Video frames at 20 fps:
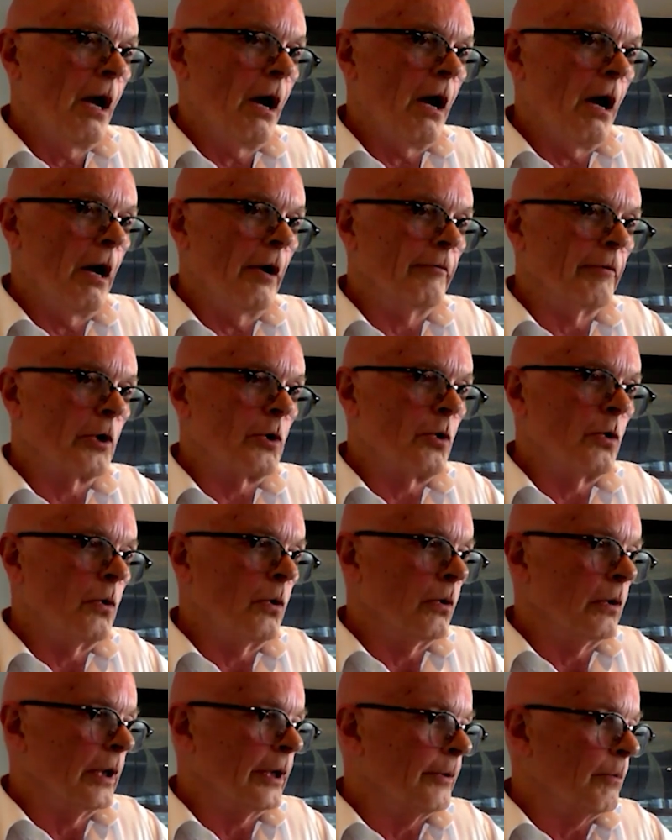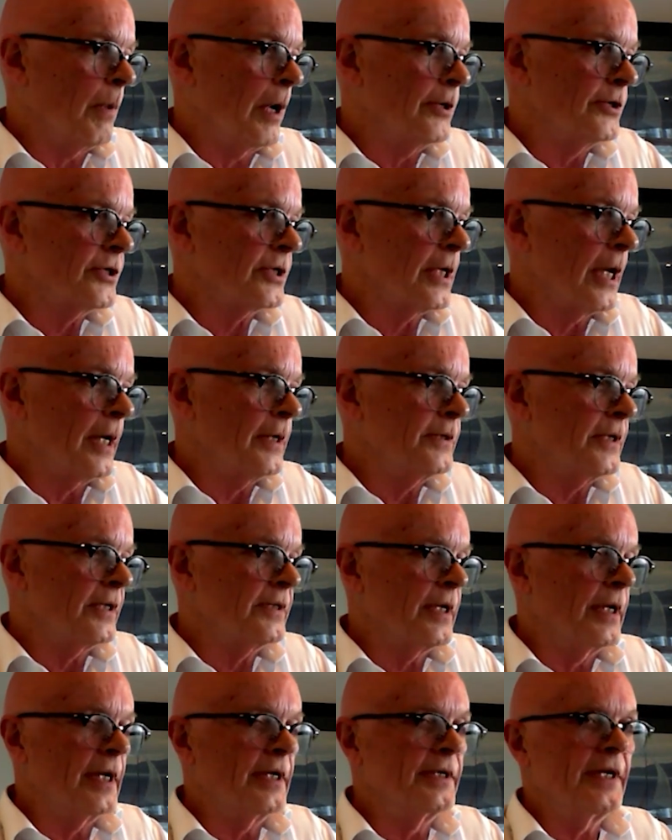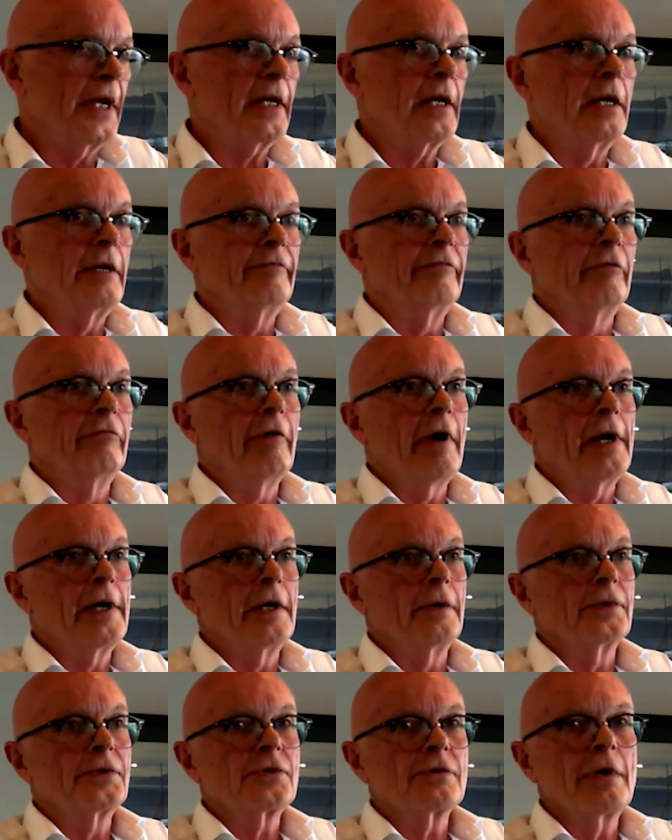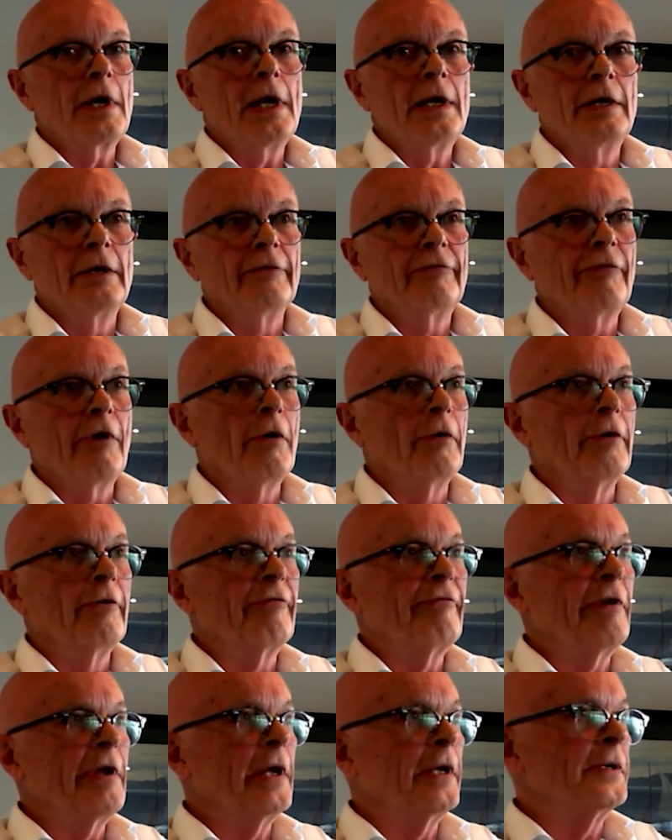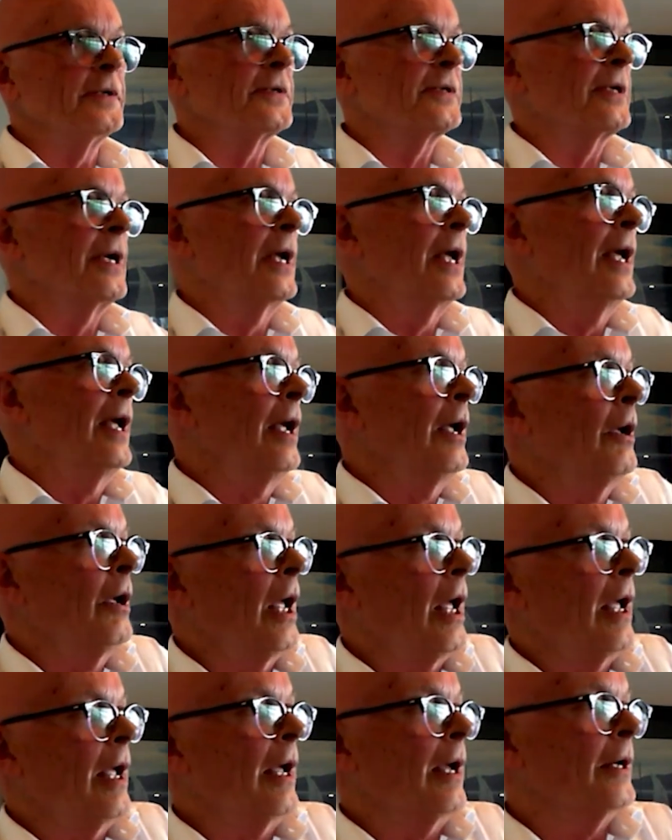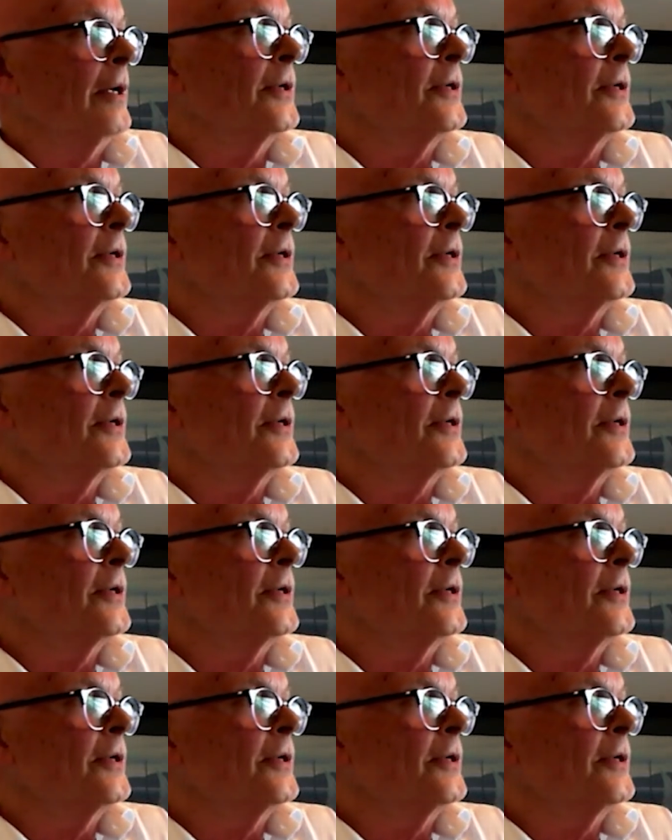I recall at one stage as an executive of Radio Australia, Foreign Affairs, at a